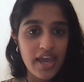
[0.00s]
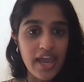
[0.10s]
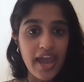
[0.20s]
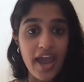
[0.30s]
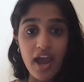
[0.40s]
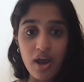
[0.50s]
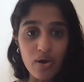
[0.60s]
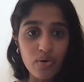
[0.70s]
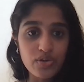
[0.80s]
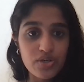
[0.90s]

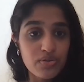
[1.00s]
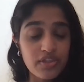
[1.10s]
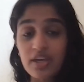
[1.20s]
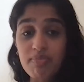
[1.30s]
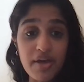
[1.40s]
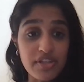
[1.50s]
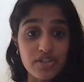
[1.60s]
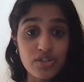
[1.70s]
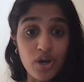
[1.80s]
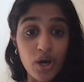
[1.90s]
how do you think about these
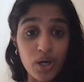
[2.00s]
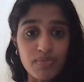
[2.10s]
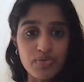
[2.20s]
terms?